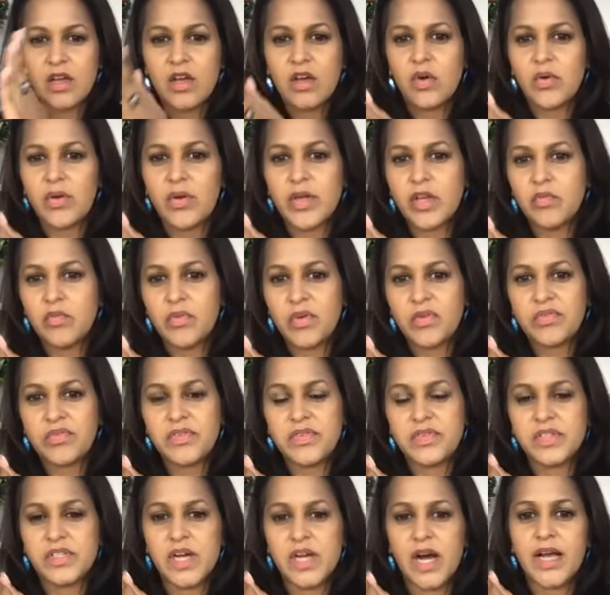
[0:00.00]
okay, you wrote
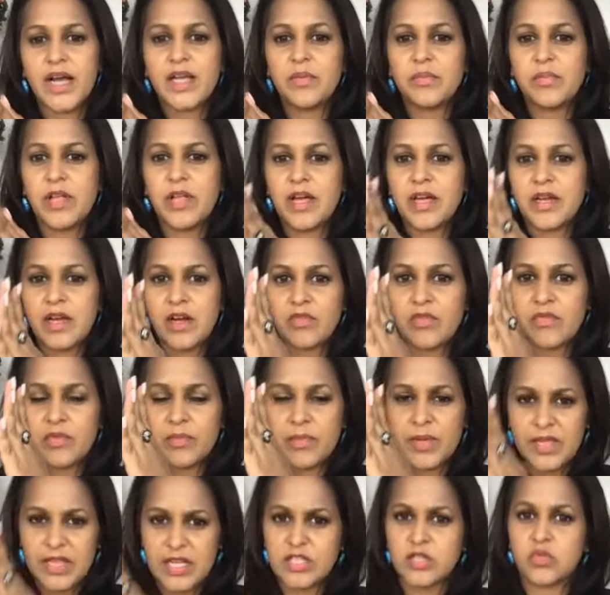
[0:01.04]
this diet plan out for
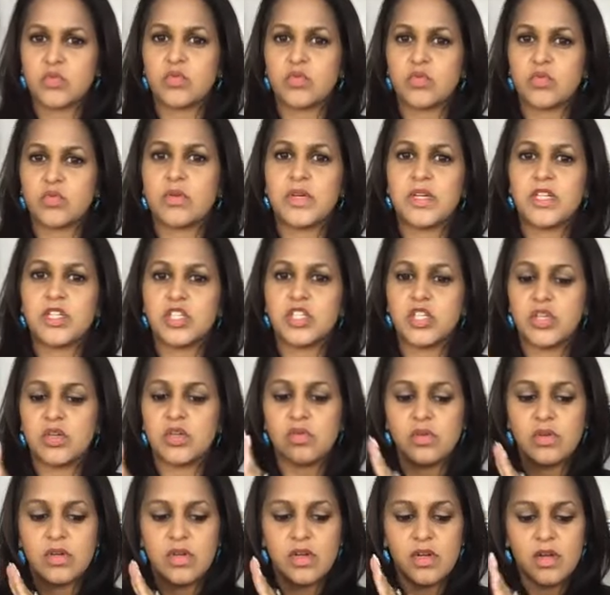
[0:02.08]
me, that's what I'm gonna
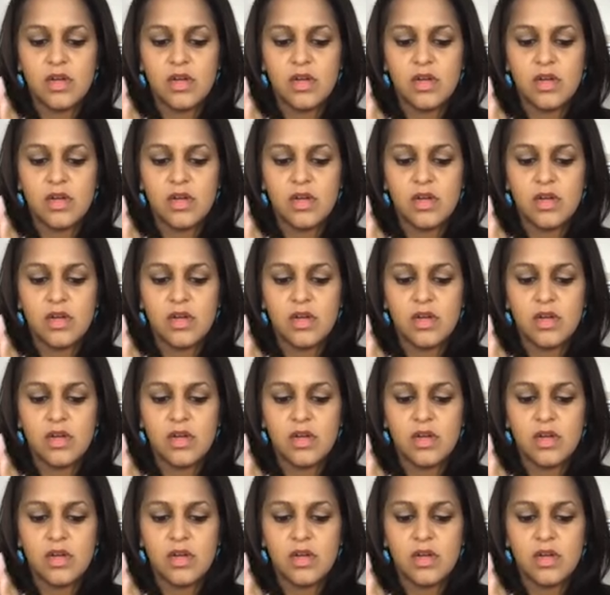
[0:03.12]
do.